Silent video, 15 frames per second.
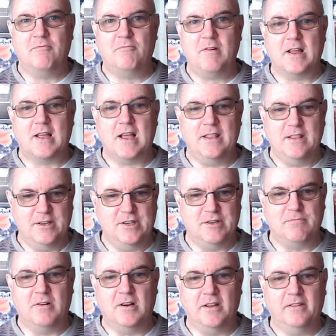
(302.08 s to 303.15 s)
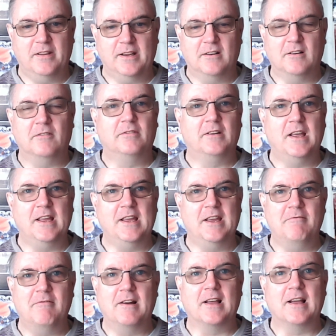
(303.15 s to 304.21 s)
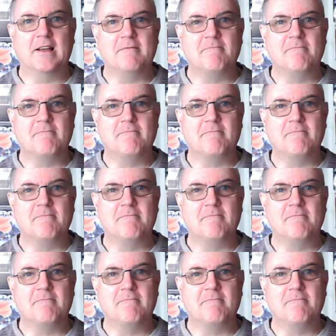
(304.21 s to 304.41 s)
of reggae, this is what I think of, Kinky Reggae.